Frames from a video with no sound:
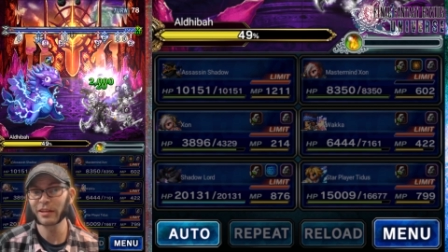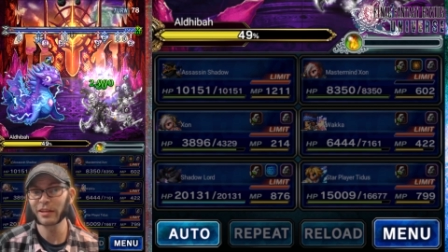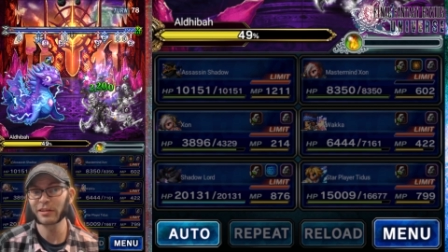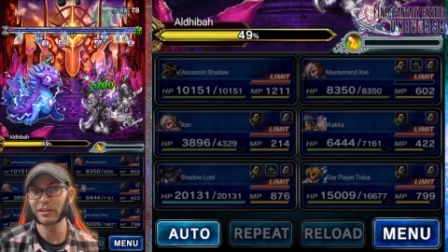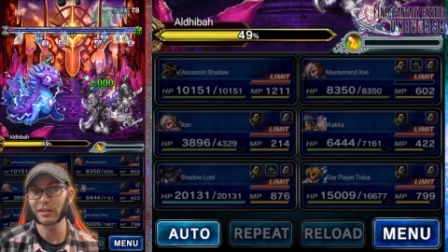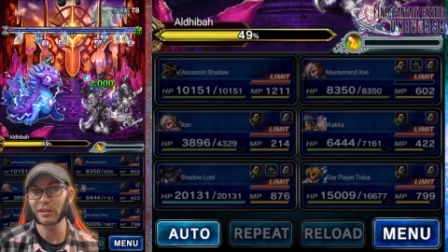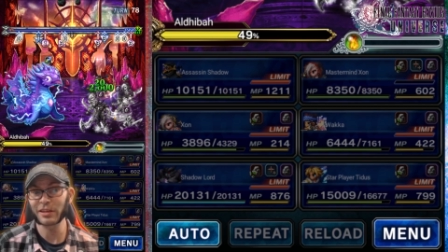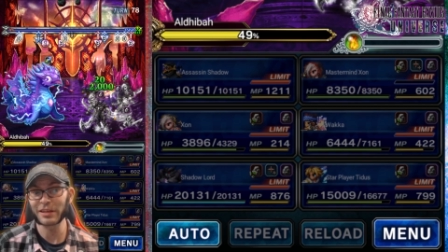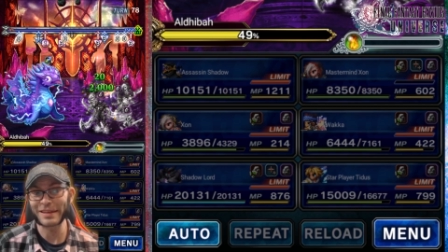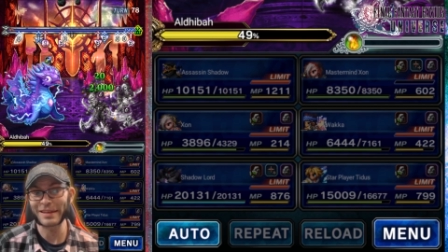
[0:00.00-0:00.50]

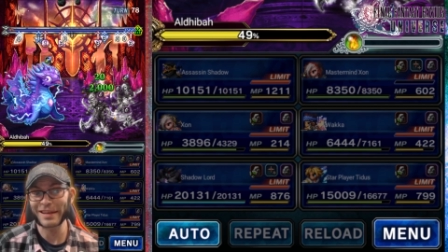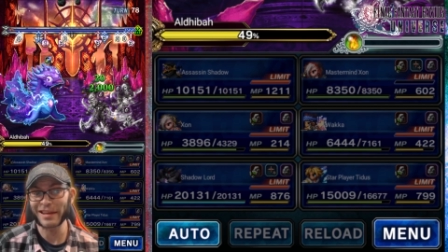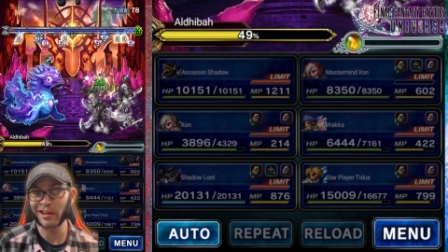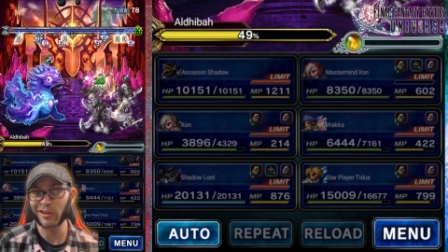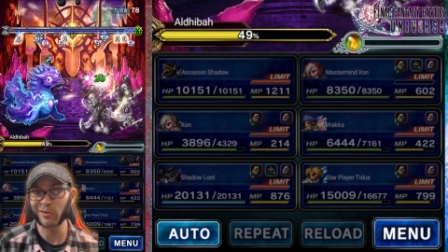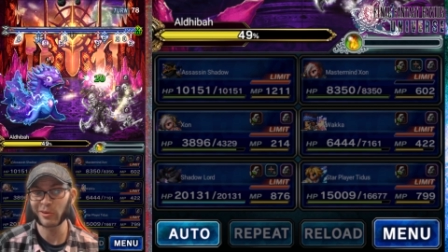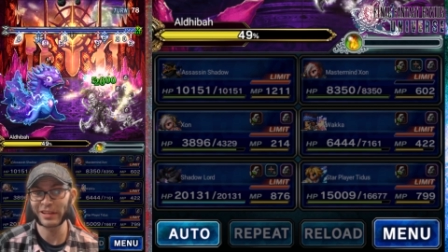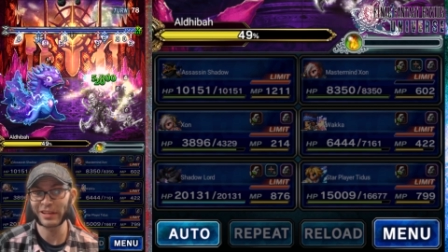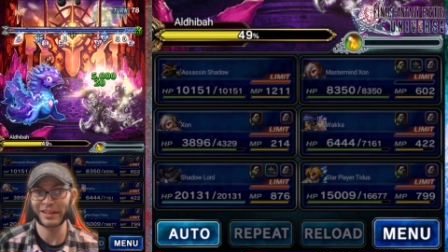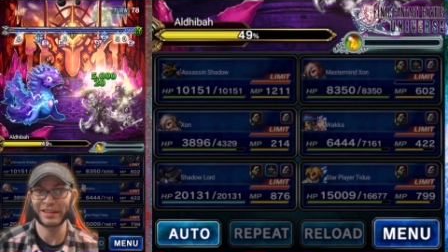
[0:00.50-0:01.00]
And
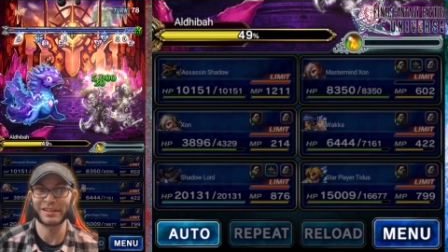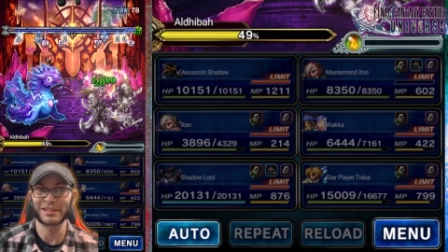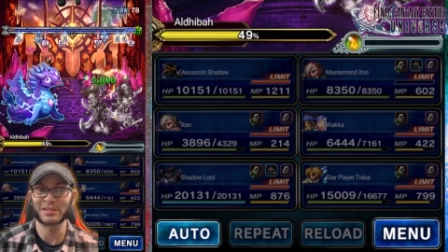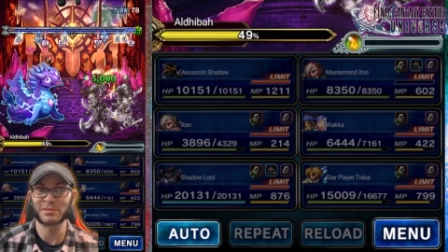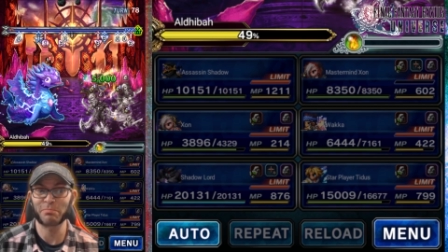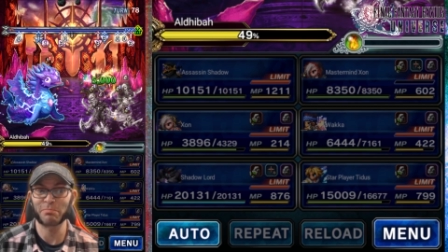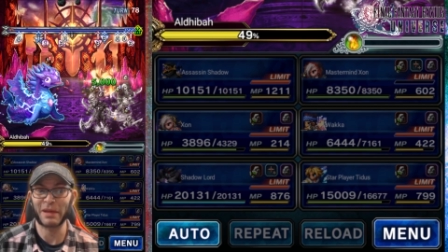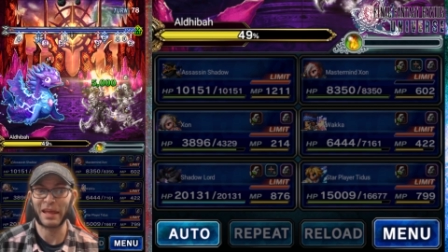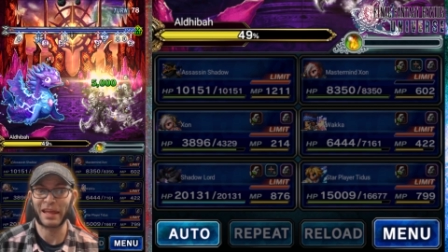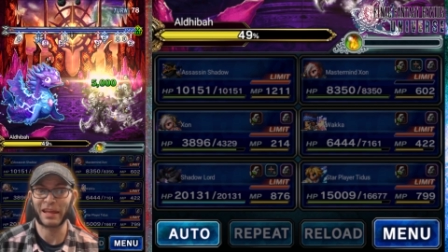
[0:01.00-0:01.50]
now it
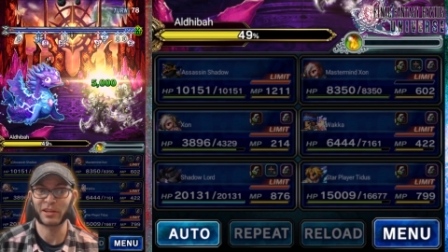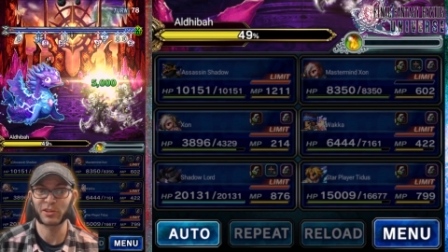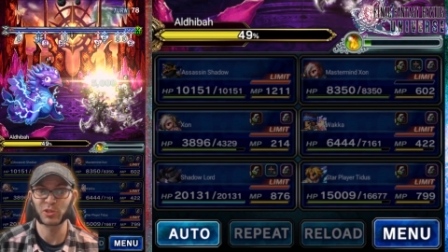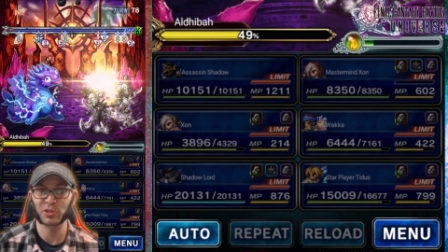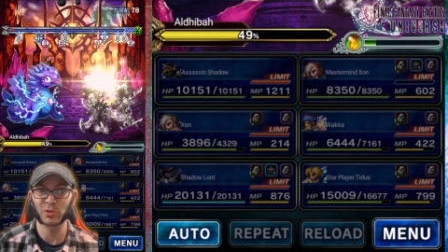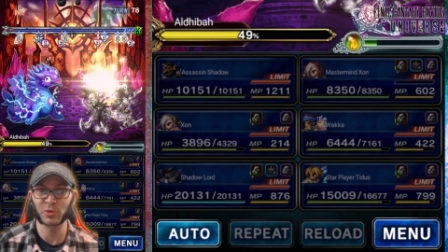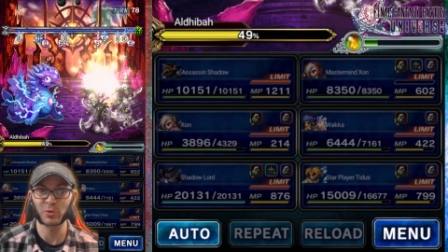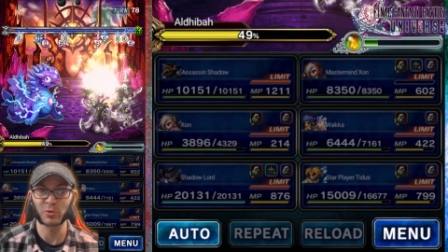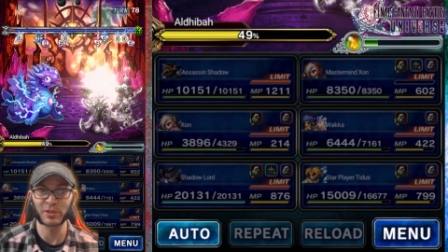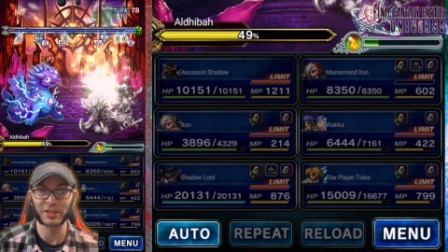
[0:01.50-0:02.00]
is
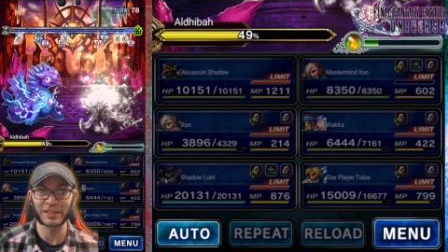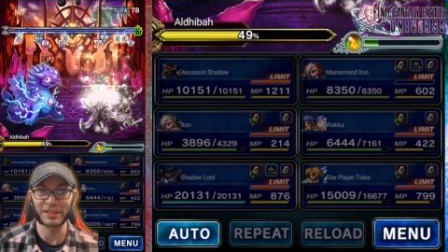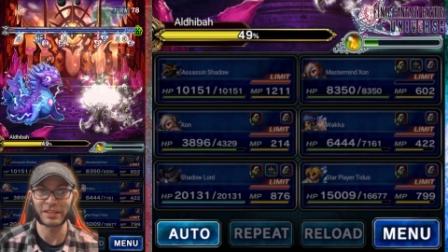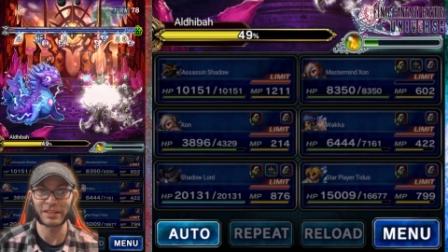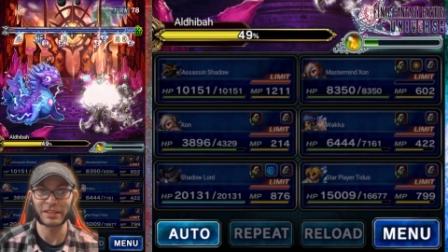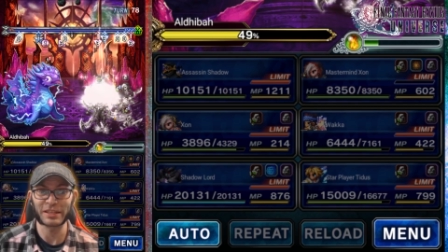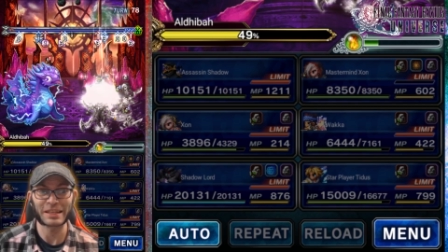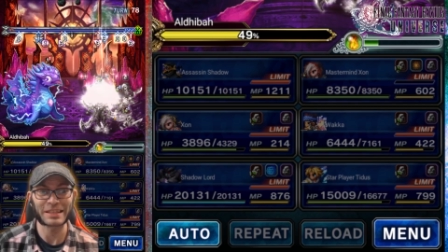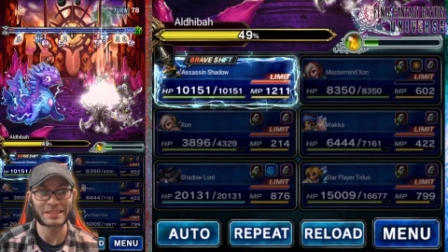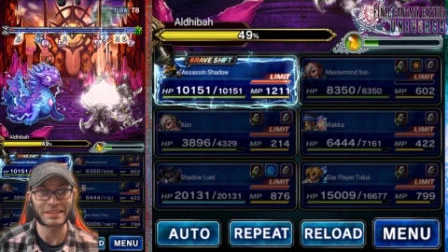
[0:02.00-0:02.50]
back to
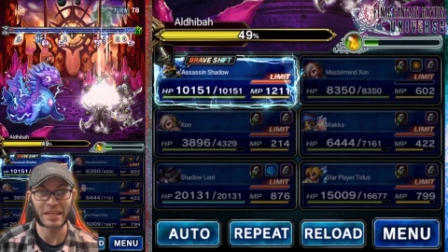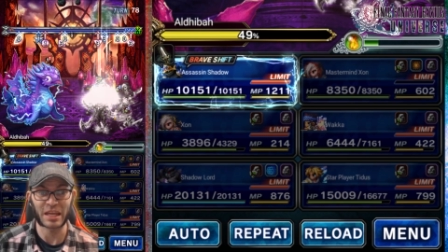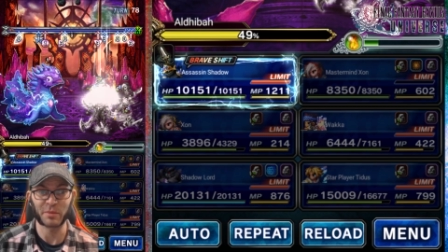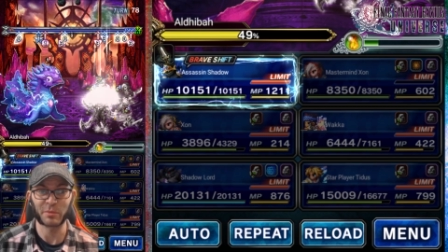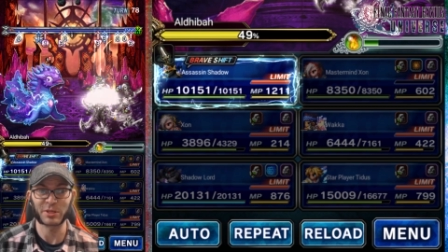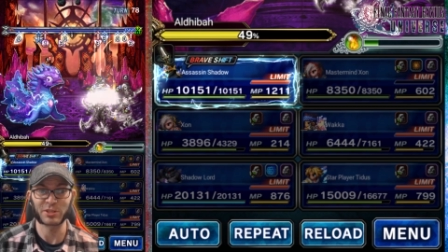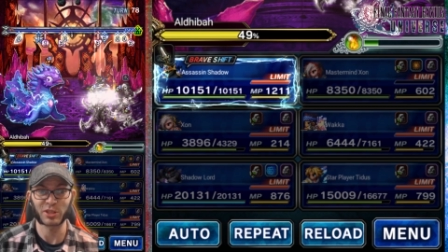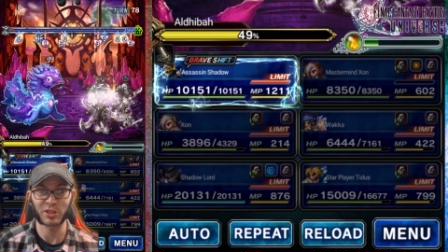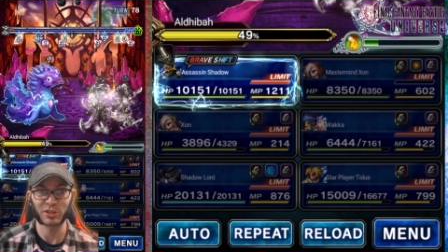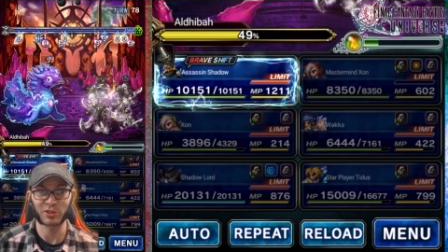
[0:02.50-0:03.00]
the
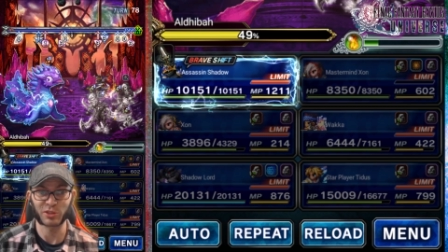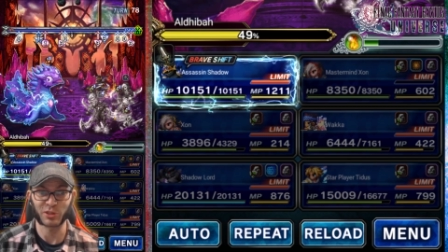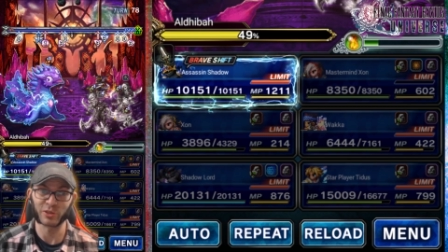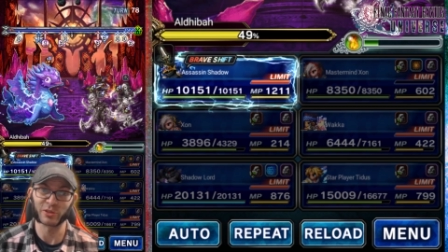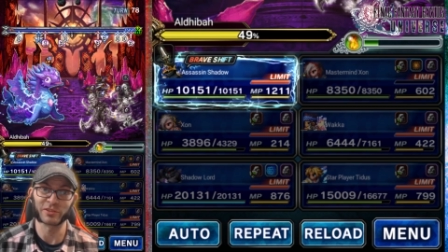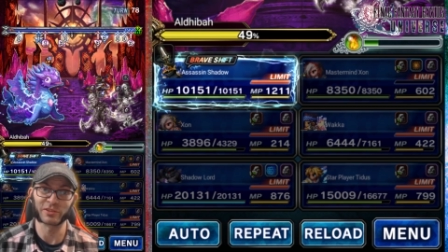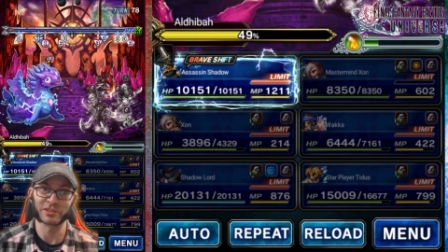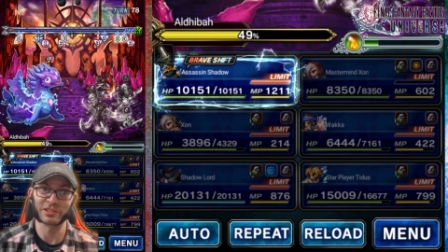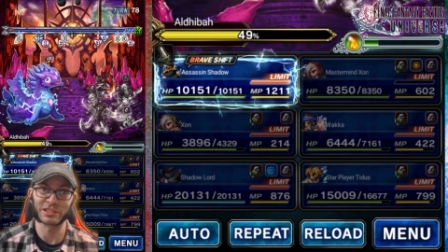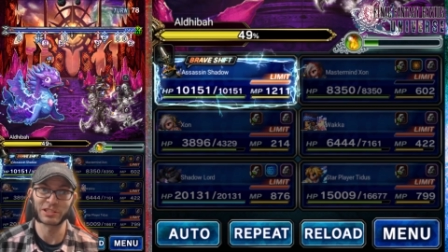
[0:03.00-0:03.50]
damaging
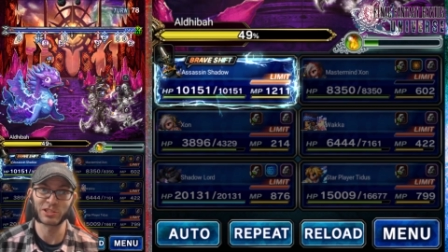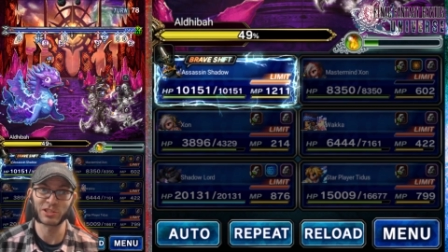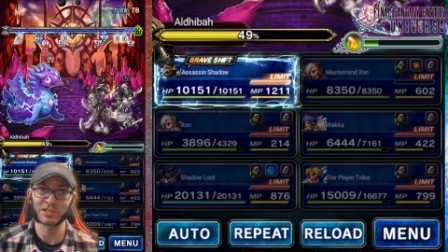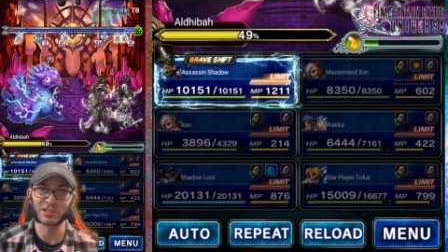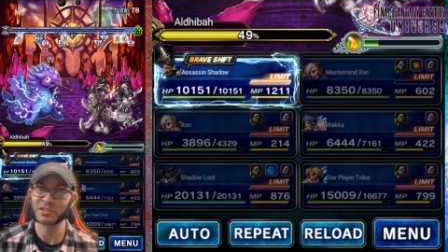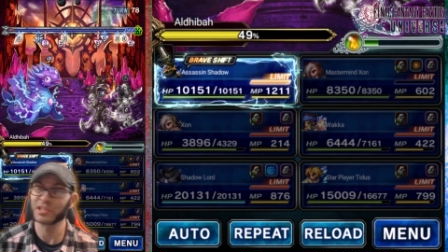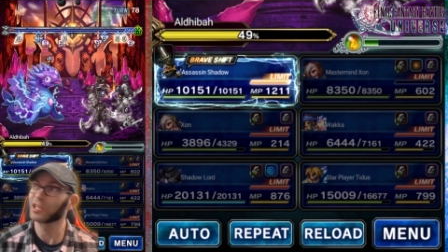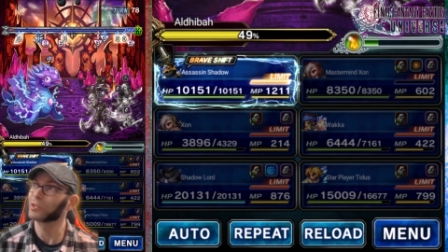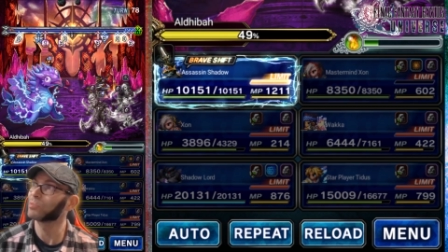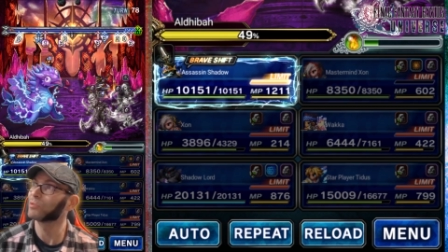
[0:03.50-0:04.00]
turn,
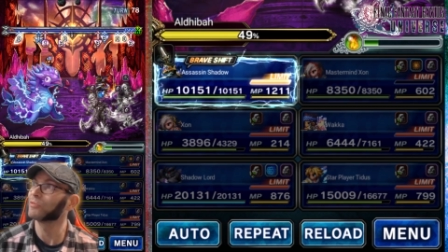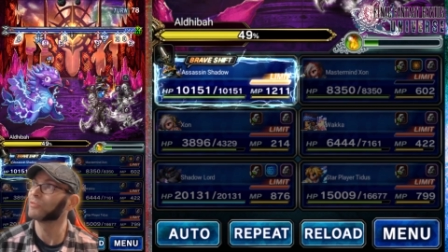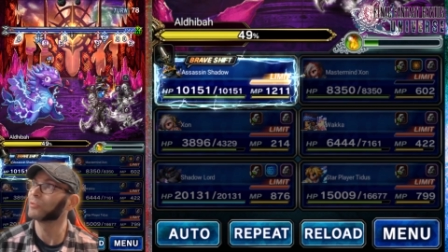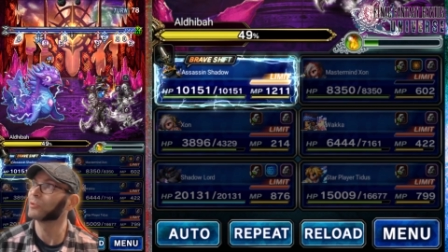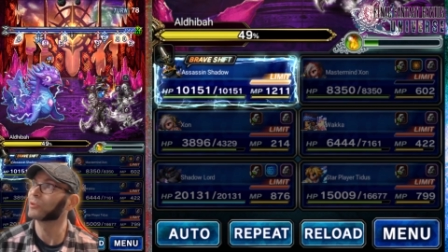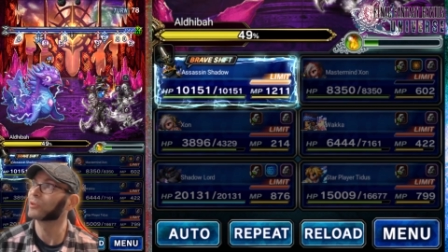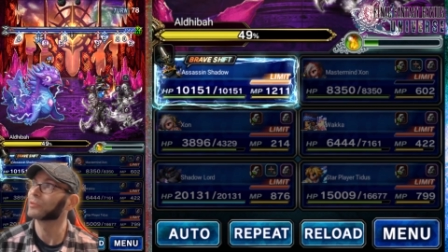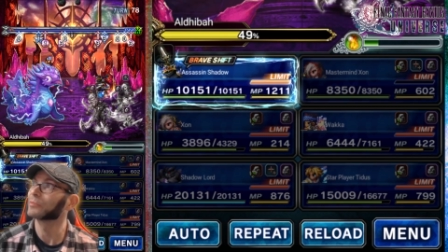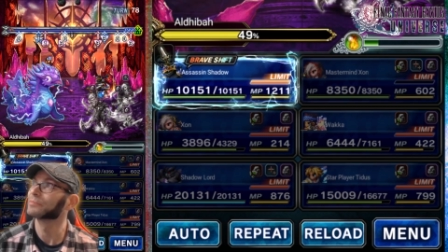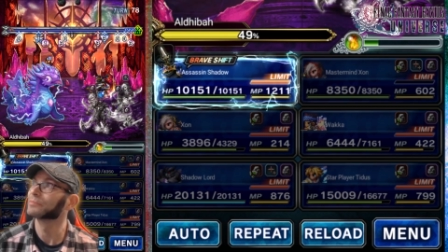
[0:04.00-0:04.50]
just like
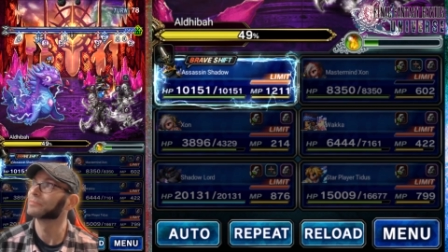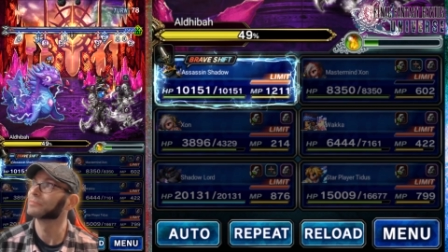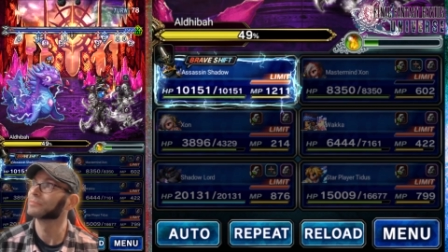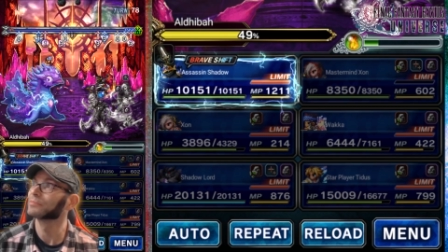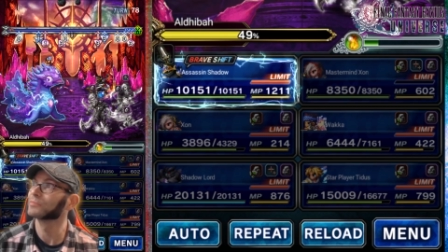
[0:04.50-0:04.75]
before.